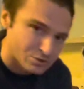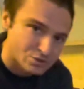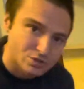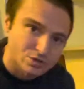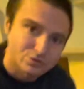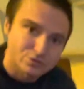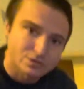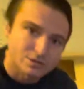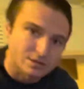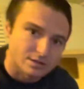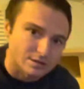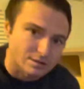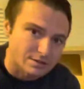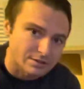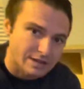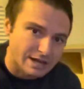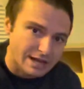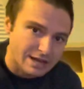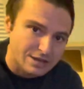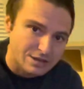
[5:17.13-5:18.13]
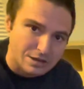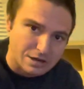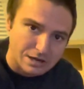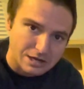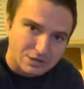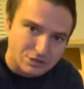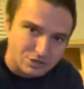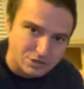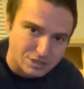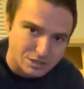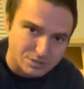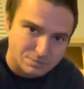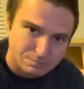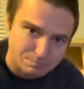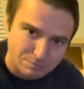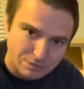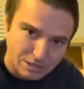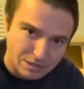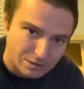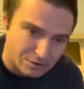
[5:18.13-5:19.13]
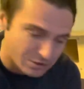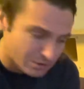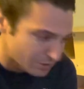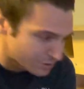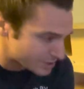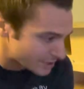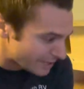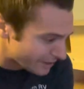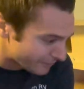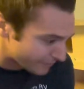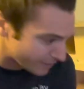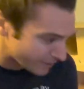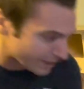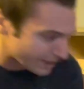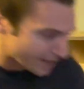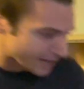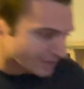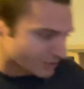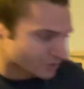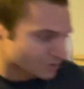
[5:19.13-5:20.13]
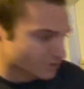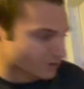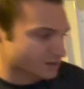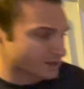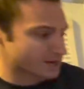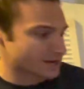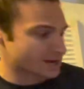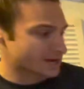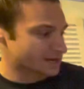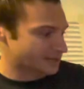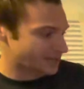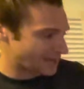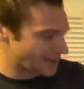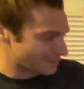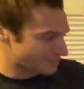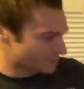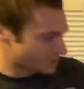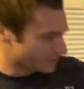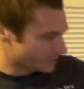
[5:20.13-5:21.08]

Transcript: choose to do that, you can just you know use that for extra uh, camping